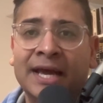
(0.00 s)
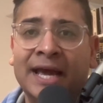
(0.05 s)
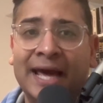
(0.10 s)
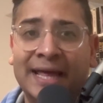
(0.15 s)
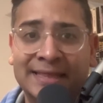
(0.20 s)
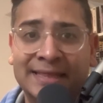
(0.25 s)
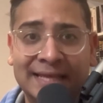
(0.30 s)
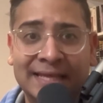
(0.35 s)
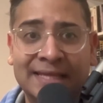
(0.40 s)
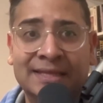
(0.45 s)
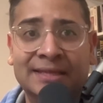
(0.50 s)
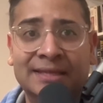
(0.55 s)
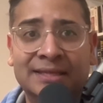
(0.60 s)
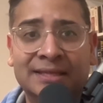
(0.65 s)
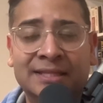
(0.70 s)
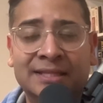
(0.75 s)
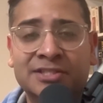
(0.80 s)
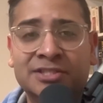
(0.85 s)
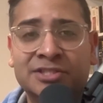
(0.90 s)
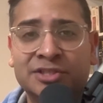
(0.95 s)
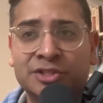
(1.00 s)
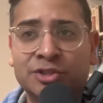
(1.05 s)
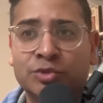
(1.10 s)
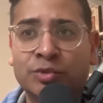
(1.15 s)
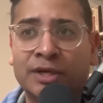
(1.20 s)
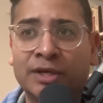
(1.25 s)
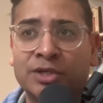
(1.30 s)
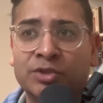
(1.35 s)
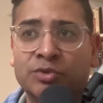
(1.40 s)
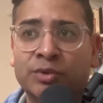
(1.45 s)
and then this year
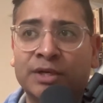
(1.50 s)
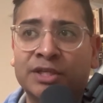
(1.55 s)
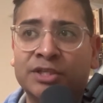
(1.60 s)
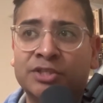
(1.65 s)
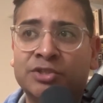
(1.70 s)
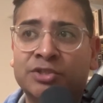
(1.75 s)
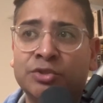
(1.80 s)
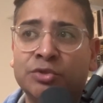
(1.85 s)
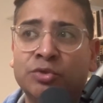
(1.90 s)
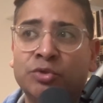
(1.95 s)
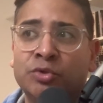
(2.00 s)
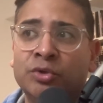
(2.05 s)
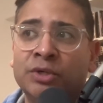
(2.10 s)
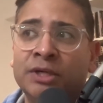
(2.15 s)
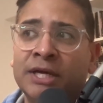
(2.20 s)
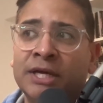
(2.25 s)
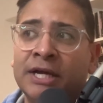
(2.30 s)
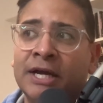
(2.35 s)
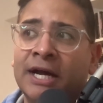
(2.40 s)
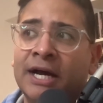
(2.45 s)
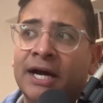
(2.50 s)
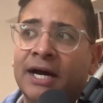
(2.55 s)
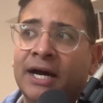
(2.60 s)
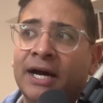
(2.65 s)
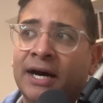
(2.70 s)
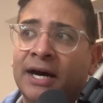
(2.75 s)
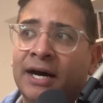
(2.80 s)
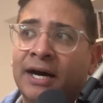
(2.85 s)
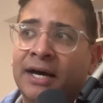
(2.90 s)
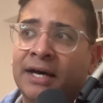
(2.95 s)
2022,
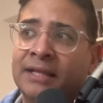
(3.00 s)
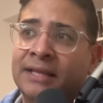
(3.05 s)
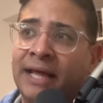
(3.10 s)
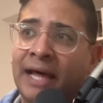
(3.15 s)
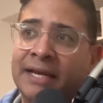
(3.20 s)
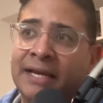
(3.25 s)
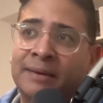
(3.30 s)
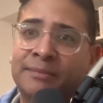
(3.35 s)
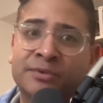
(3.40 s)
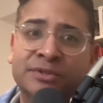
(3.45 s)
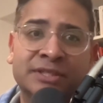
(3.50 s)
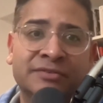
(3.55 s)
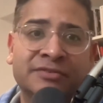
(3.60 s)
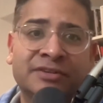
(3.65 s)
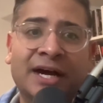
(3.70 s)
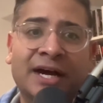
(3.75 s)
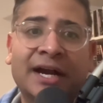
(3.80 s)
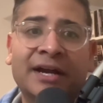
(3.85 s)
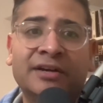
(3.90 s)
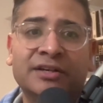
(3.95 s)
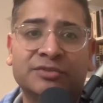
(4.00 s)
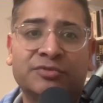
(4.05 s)
that number is even higher.